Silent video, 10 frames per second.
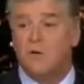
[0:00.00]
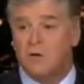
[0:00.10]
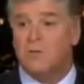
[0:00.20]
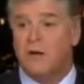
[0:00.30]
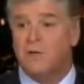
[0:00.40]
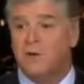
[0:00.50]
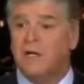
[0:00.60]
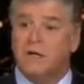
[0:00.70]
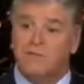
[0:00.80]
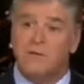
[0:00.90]
Which, by the
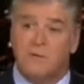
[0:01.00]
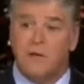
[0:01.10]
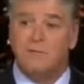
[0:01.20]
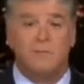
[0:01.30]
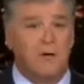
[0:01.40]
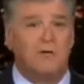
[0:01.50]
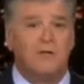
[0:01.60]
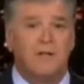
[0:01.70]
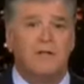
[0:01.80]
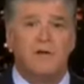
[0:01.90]
way, if he becomes
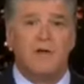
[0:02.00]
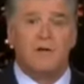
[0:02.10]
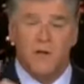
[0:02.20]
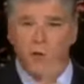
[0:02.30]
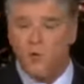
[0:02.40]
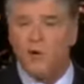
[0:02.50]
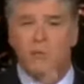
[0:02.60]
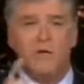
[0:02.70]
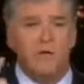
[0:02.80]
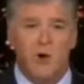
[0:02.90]
president, there will
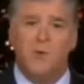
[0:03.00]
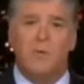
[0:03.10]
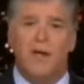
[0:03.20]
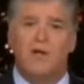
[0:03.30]
be no bail,